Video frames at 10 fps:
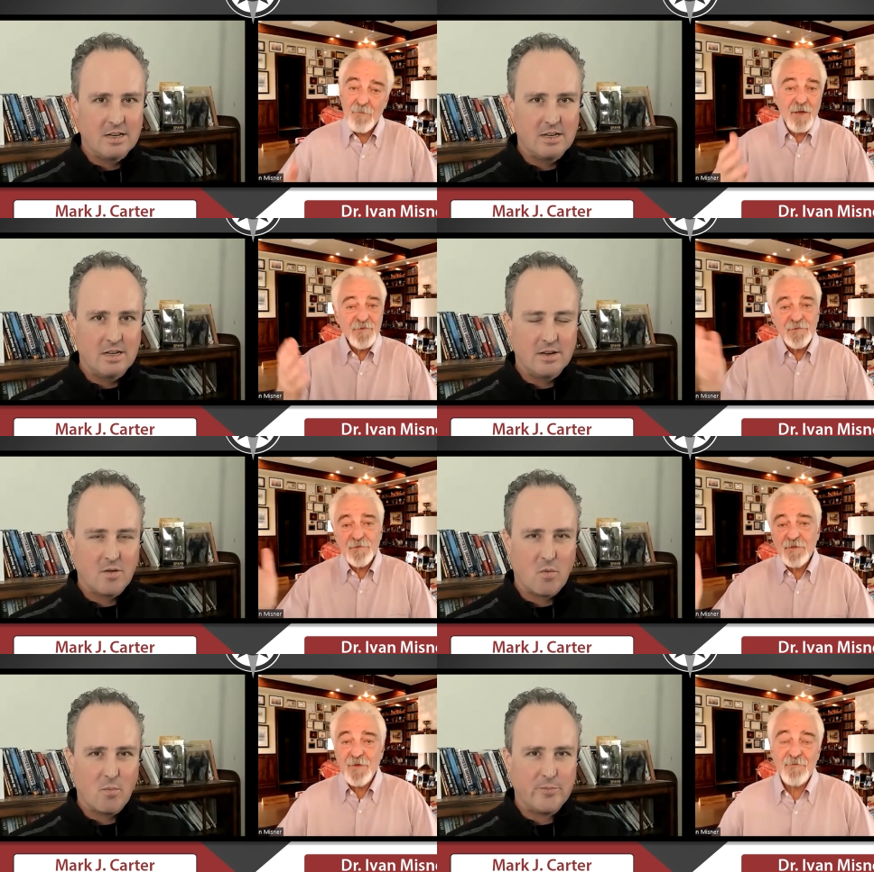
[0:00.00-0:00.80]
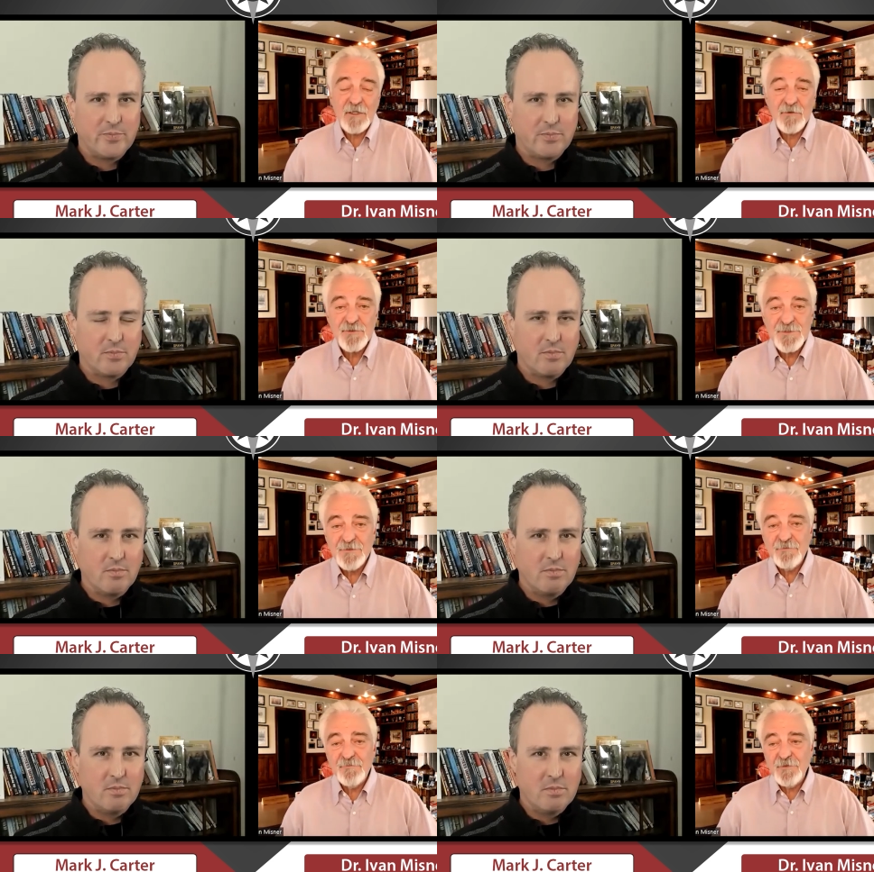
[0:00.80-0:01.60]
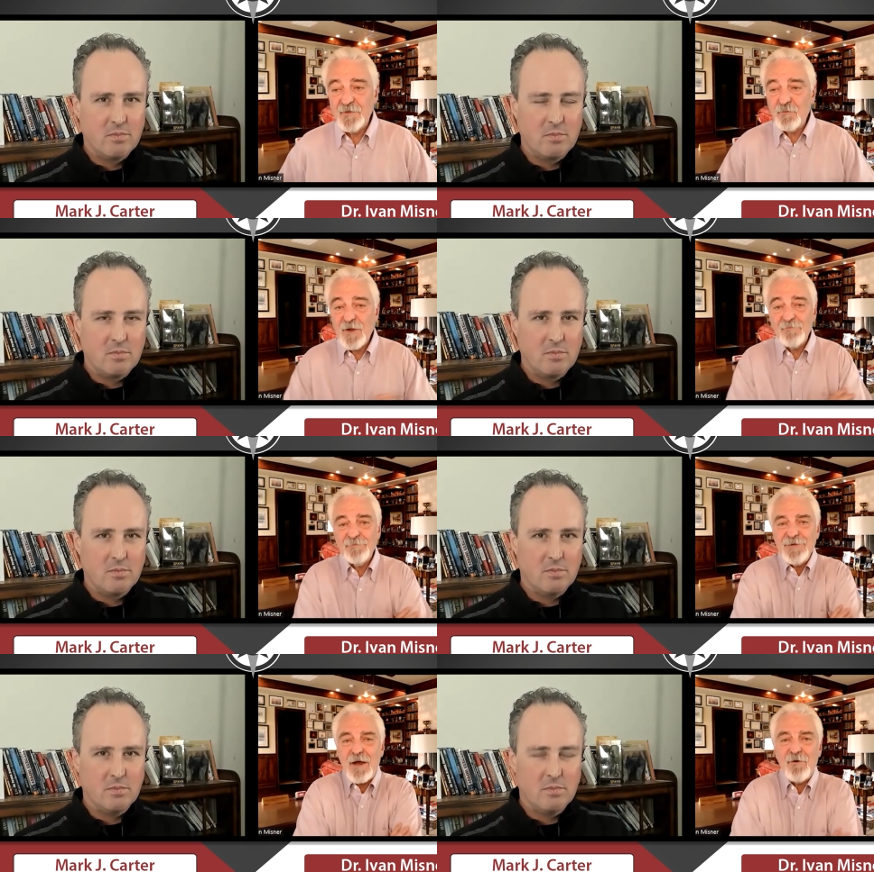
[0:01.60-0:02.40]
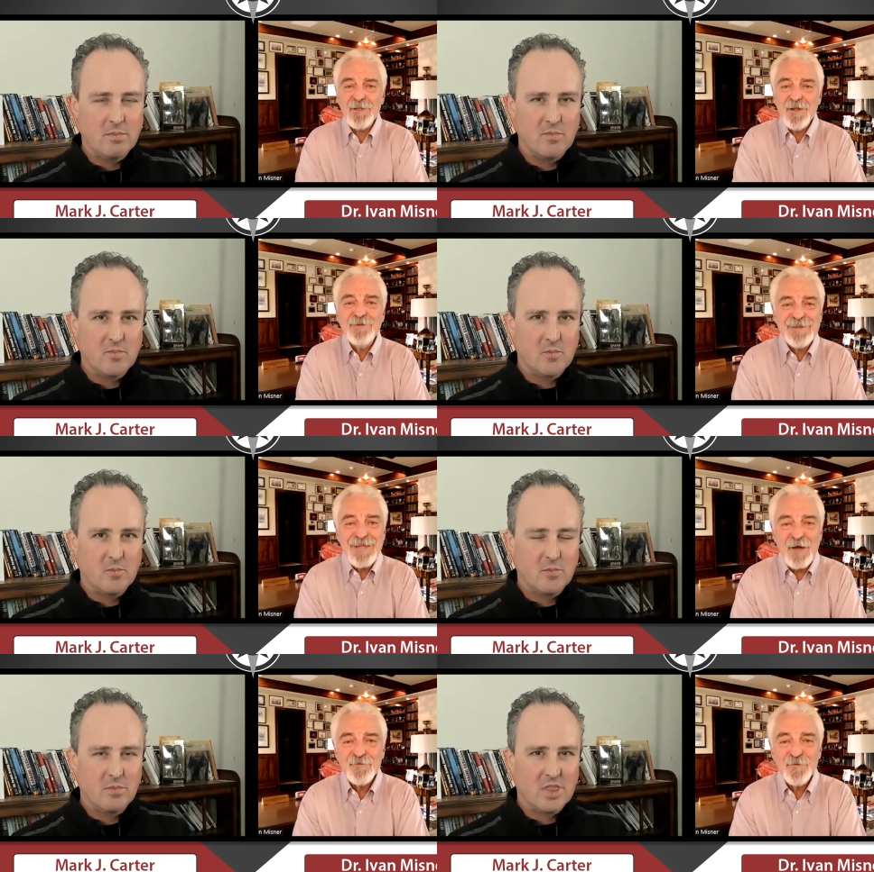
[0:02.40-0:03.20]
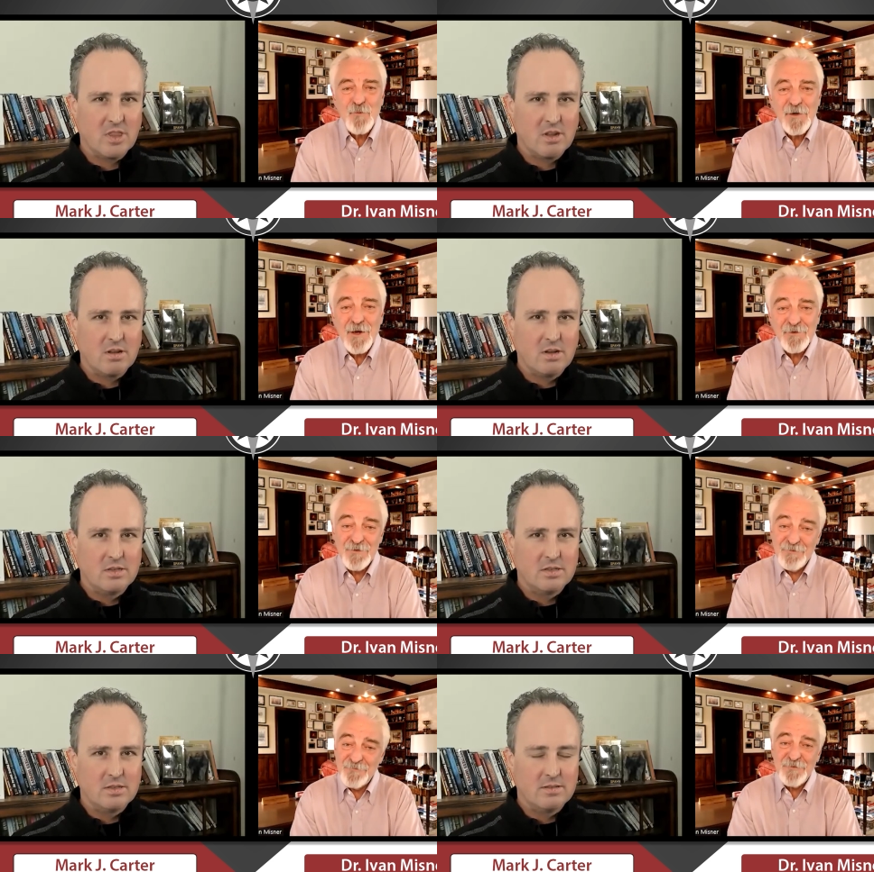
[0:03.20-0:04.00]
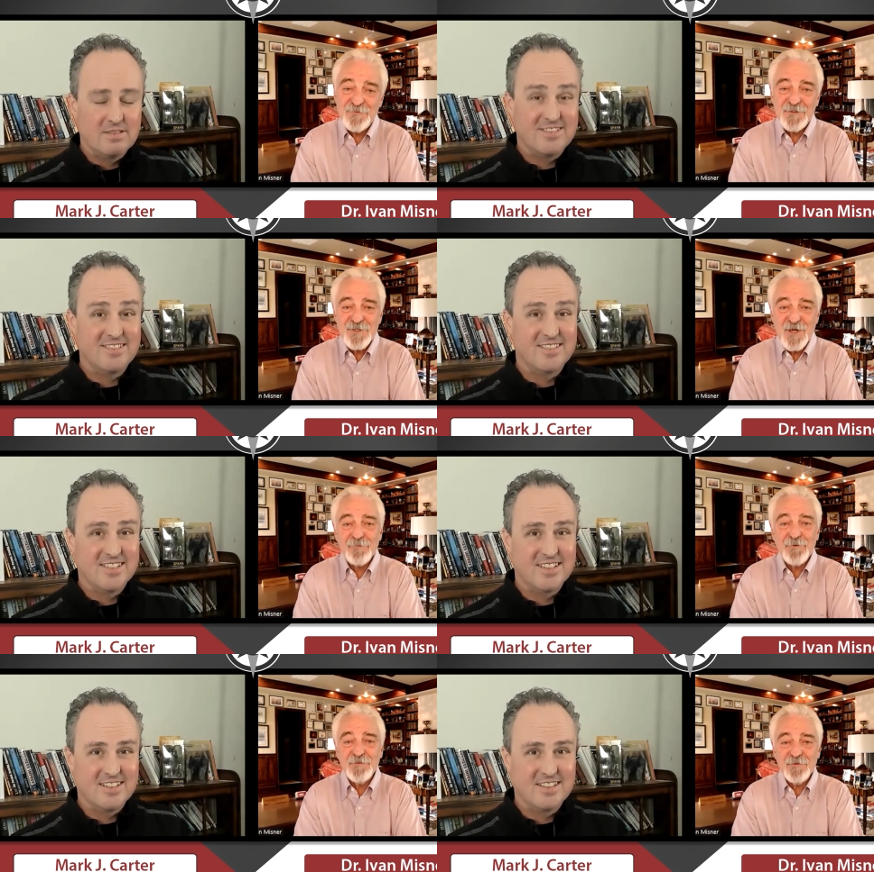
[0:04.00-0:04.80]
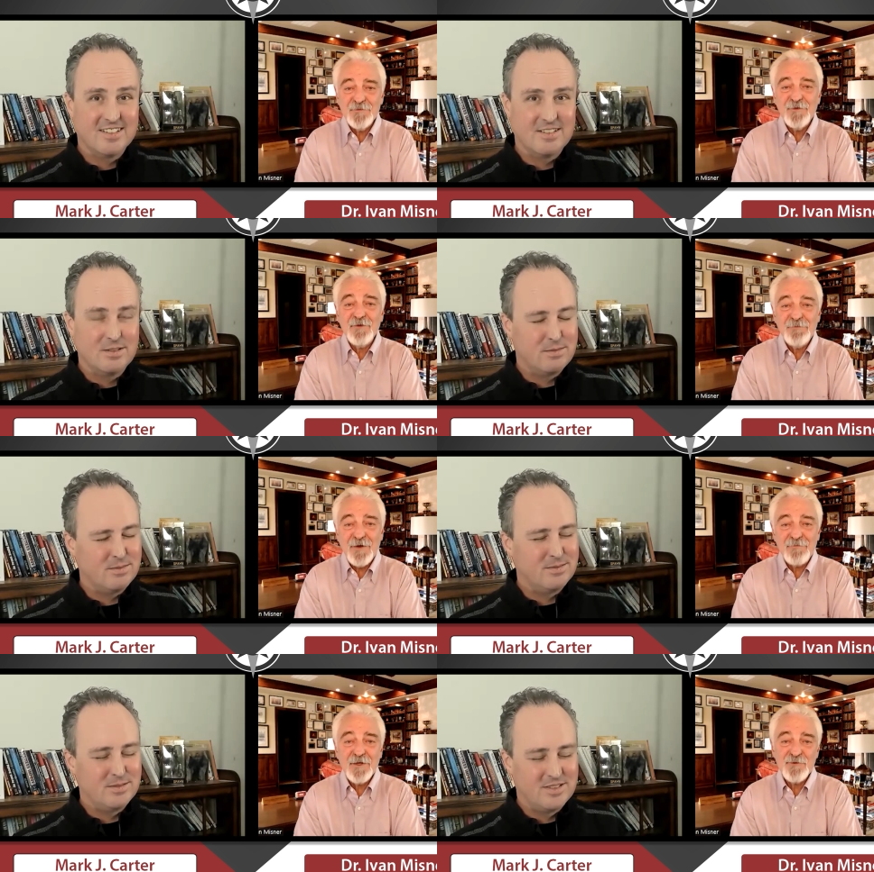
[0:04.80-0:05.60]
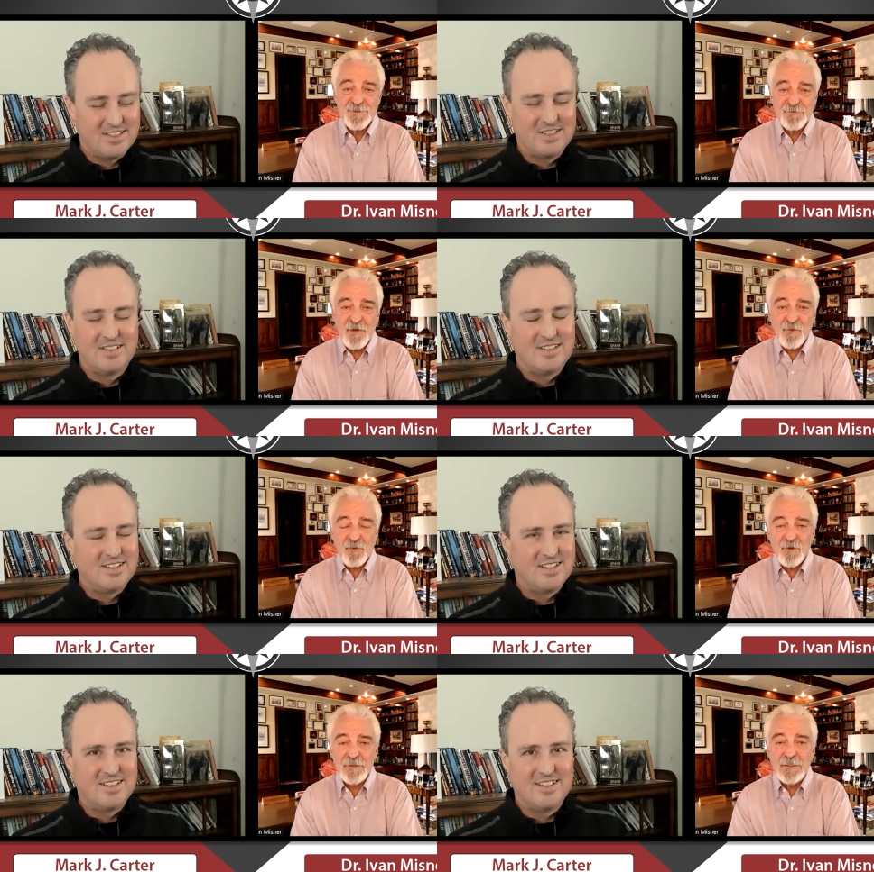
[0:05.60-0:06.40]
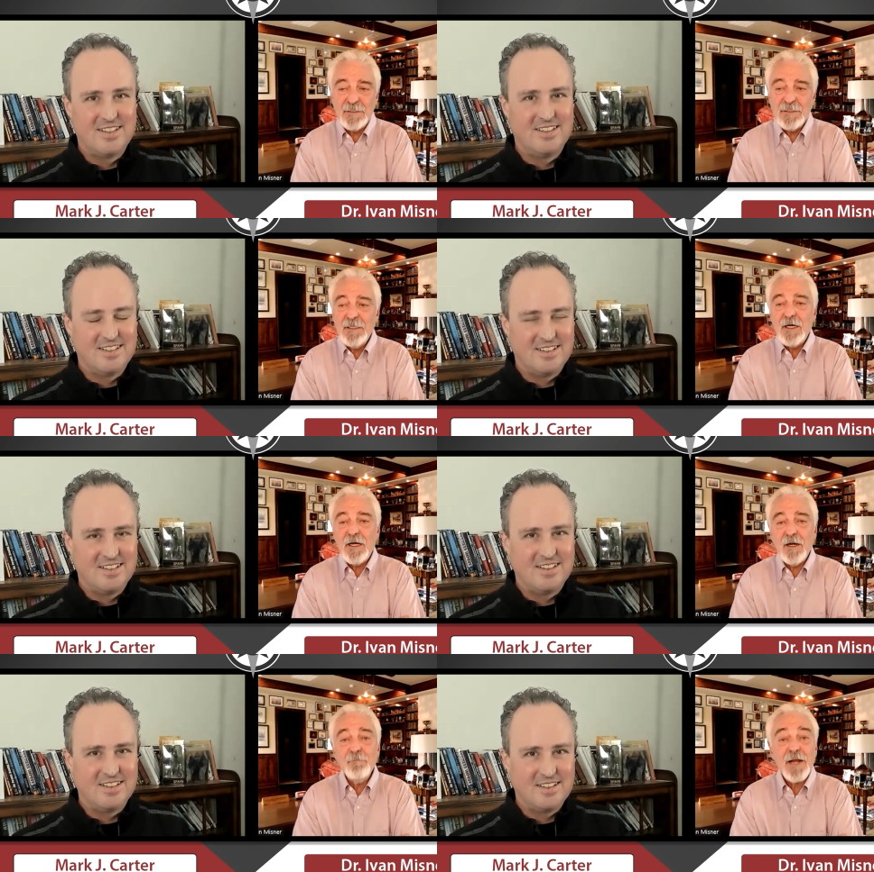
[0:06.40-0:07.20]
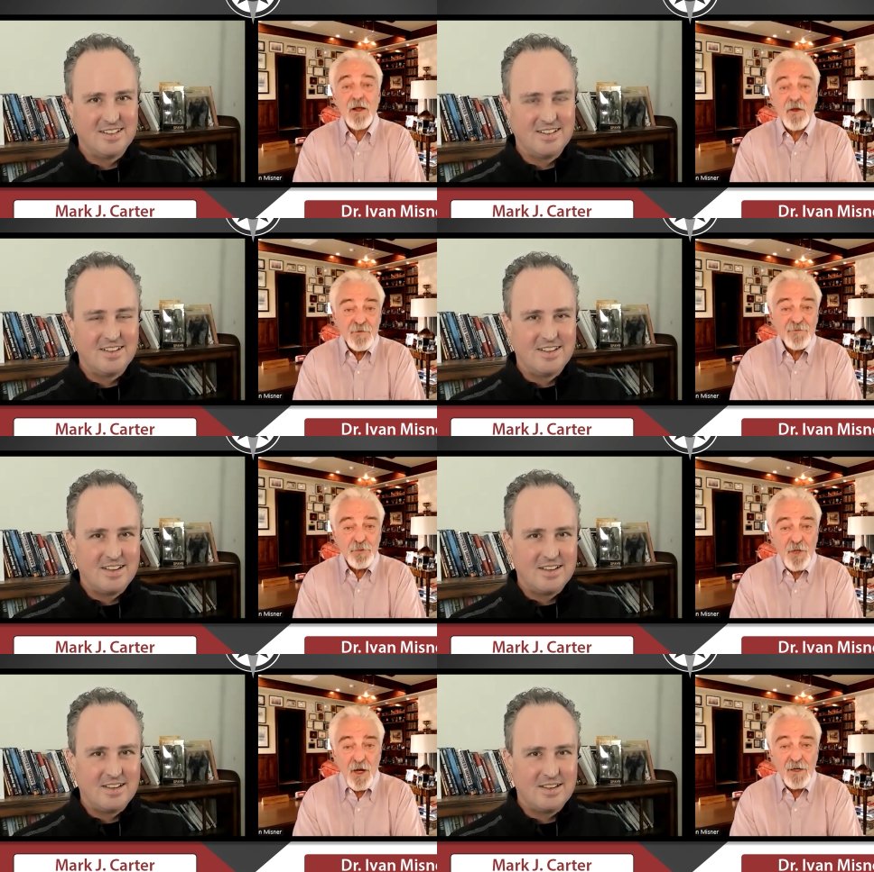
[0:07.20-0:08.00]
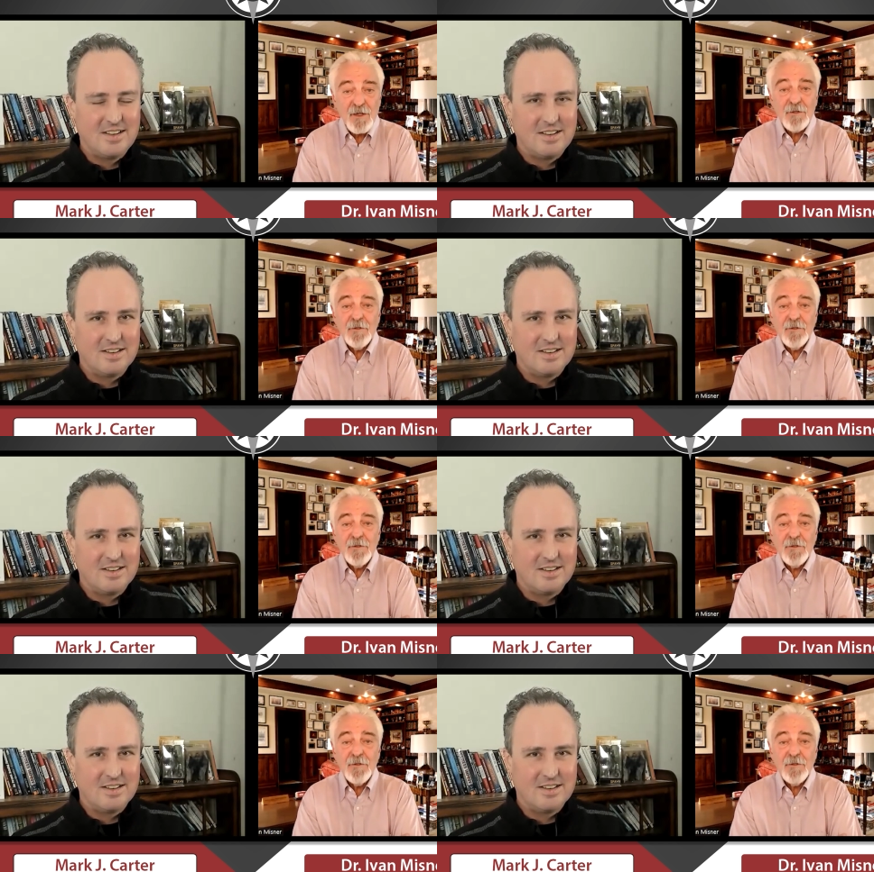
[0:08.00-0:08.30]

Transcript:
Speaker 1: obviously, if you have any interest in visiting, we have now 11,150 chapters in 75 countries around the world. Uh, but I also have a blog.